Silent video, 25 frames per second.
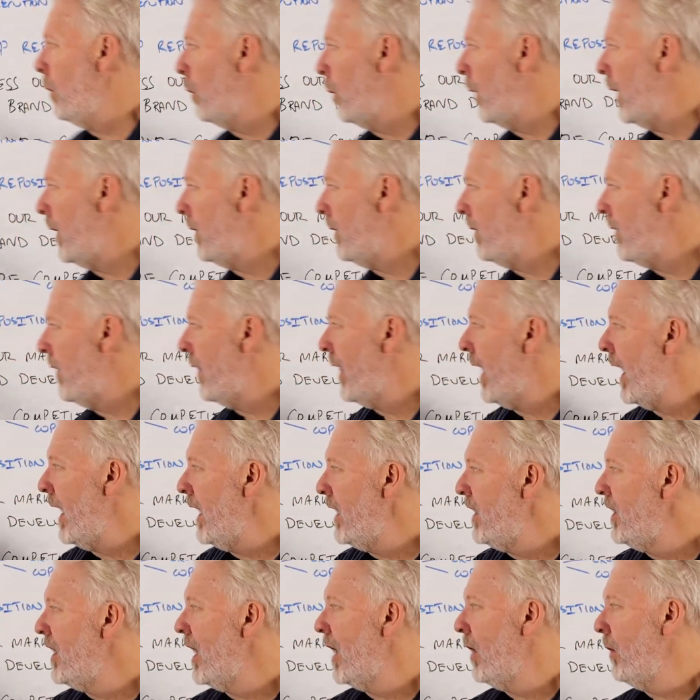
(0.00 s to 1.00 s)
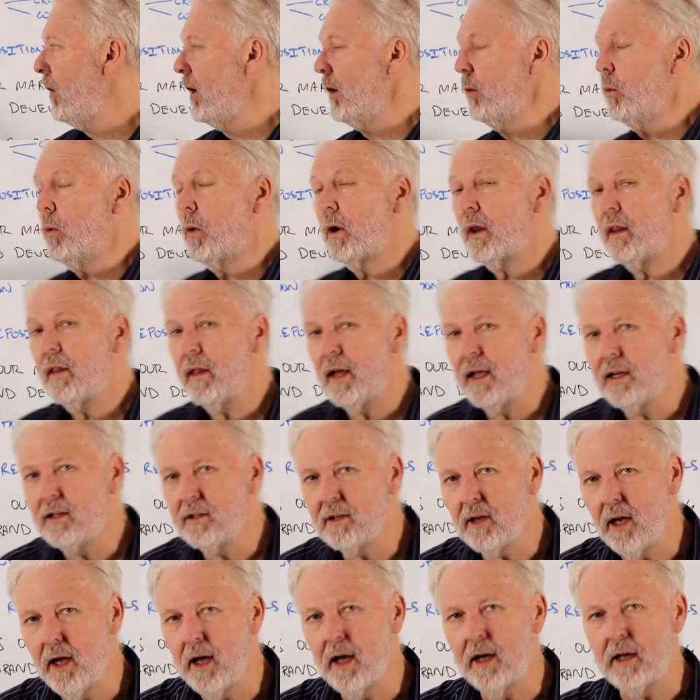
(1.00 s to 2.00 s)
Where are they going? What are they
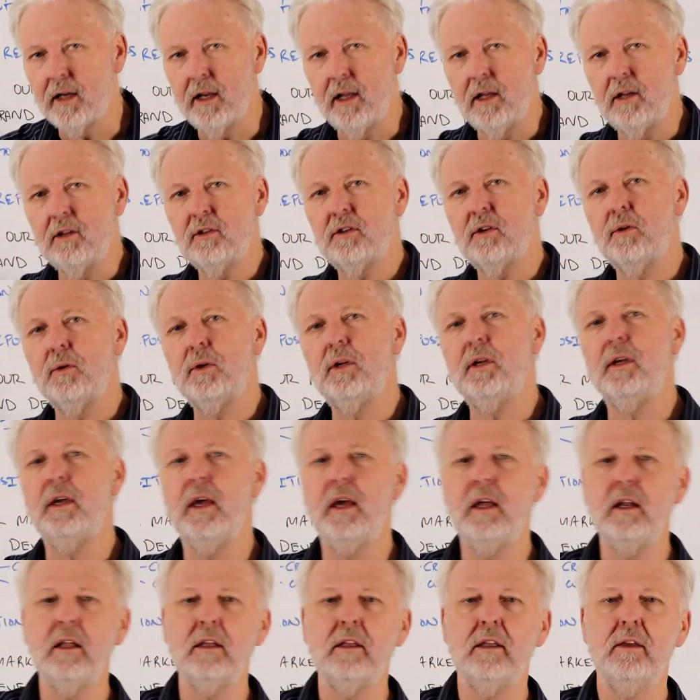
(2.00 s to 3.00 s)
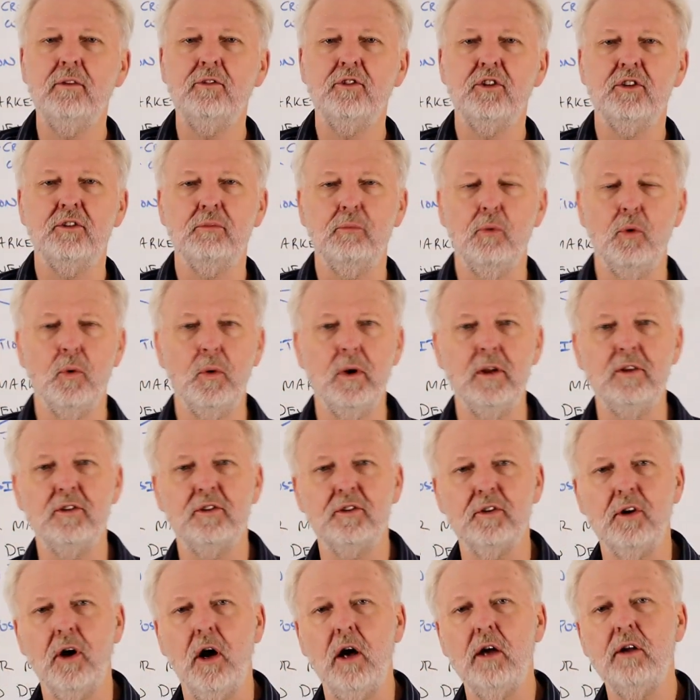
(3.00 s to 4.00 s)
targeting? So again, it gives us more
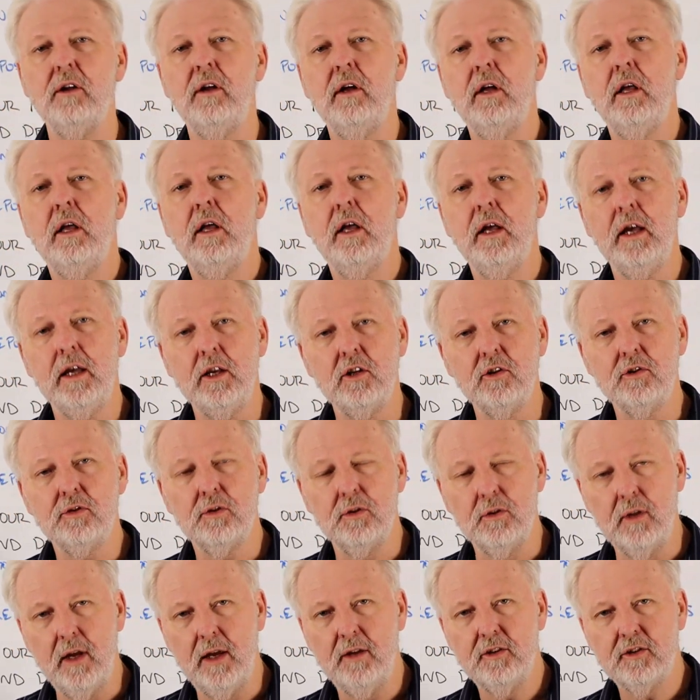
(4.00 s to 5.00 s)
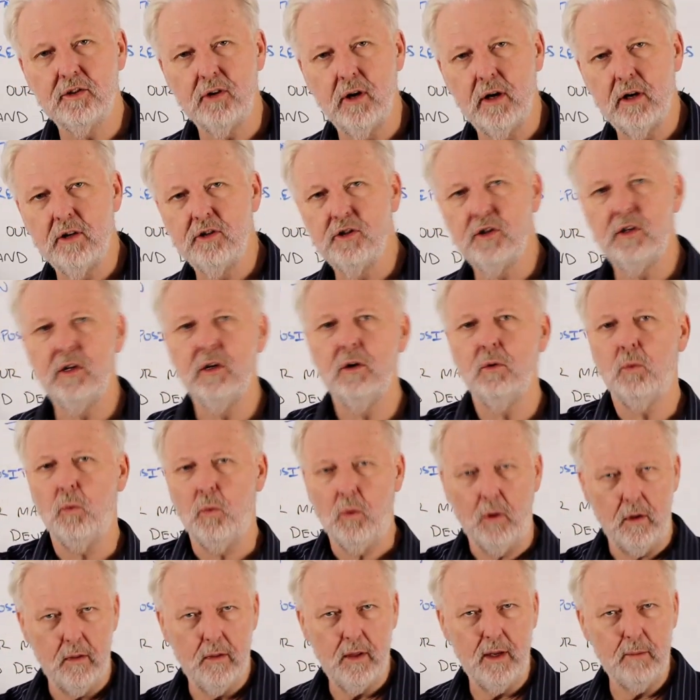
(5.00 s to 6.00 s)
insight into their strategy.
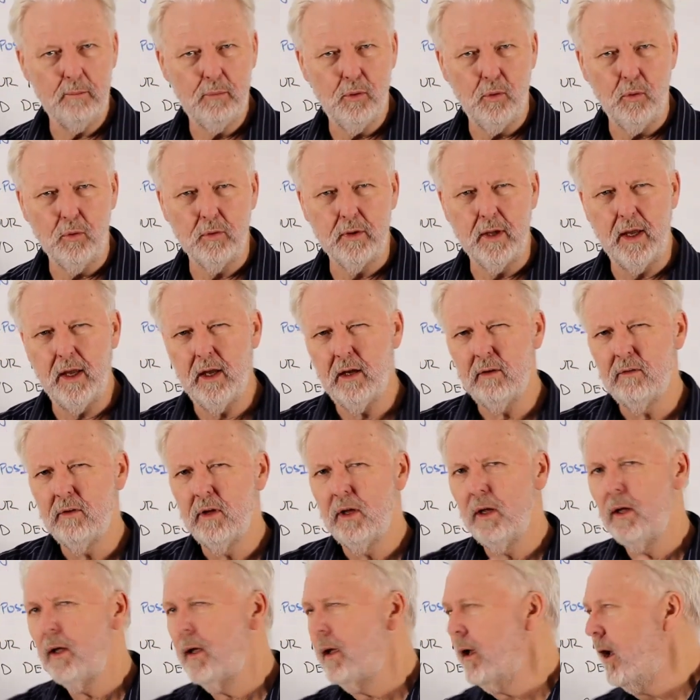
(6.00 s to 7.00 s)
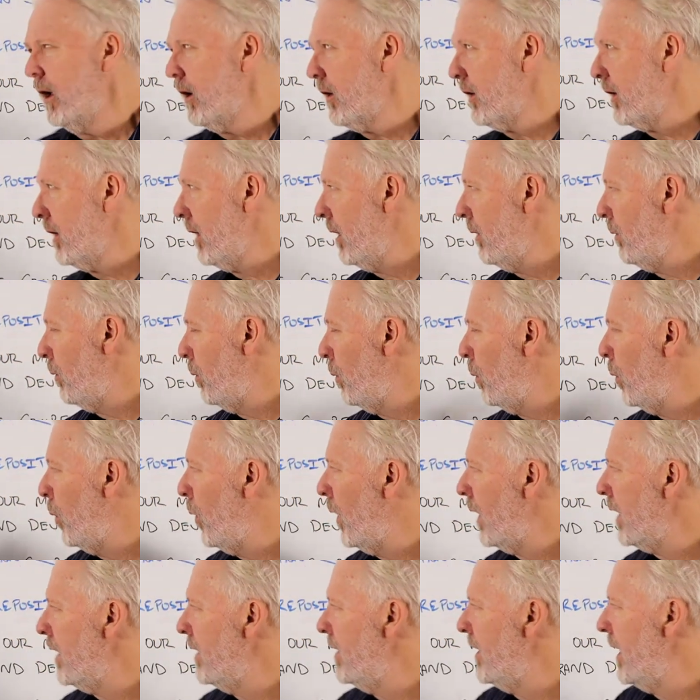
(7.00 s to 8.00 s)
What have they pulled out? Okay,
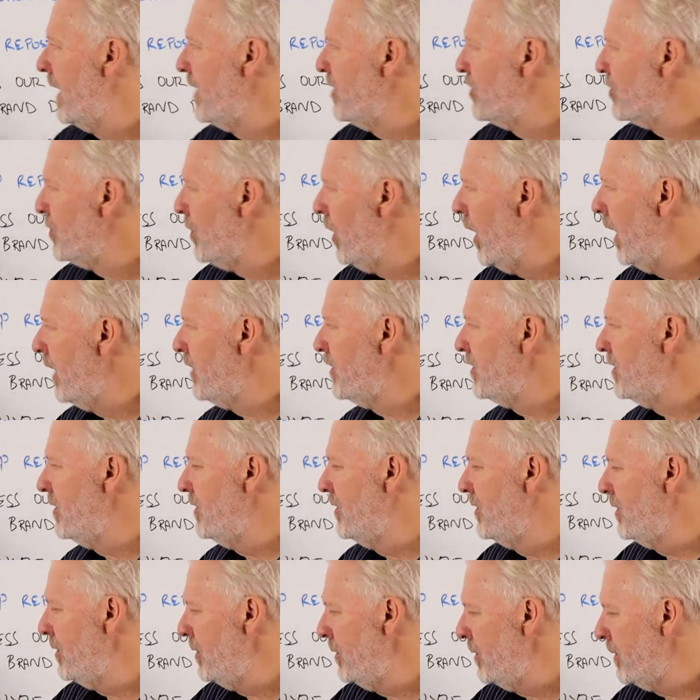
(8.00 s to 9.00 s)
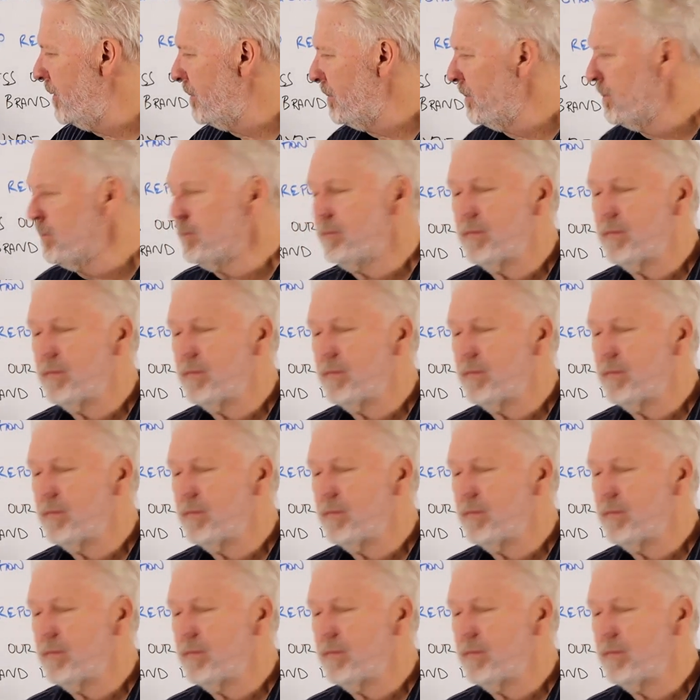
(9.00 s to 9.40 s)
what are they trying to do?